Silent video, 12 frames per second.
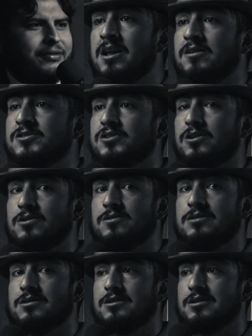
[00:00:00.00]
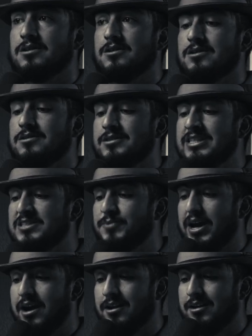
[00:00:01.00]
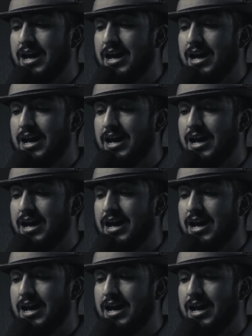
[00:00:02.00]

also, this man